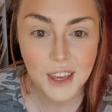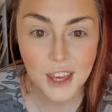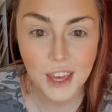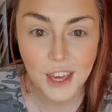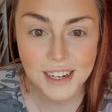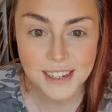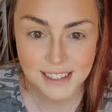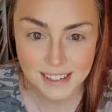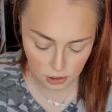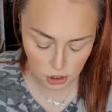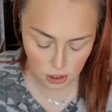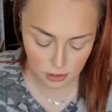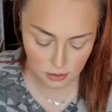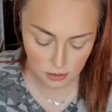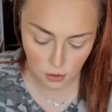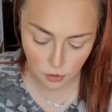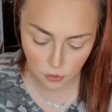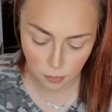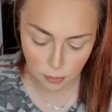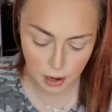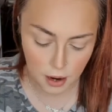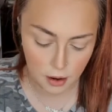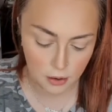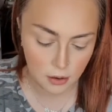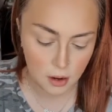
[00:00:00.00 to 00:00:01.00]
Cute. The shade
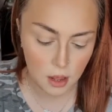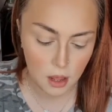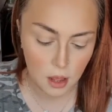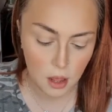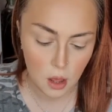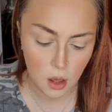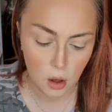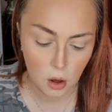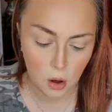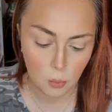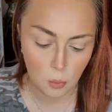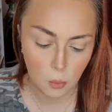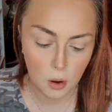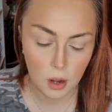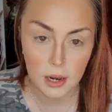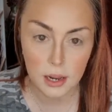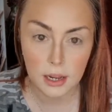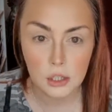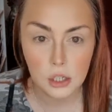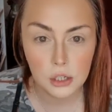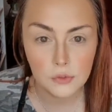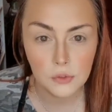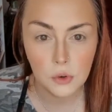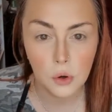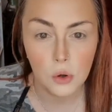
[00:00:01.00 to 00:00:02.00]
soft brown. On one
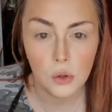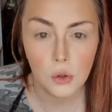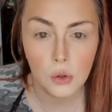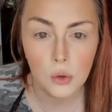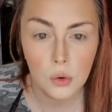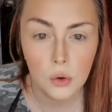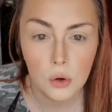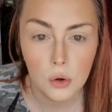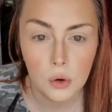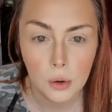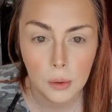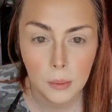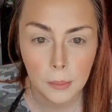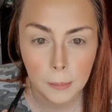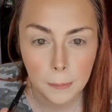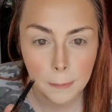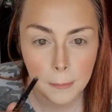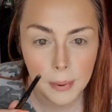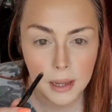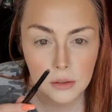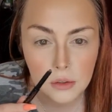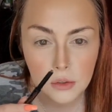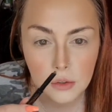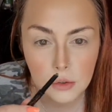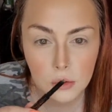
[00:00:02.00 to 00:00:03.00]
end you've got your
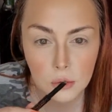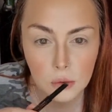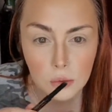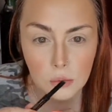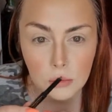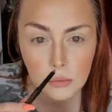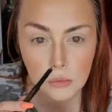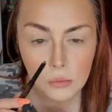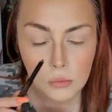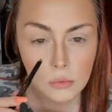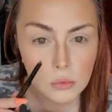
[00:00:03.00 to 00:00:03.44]
pencil,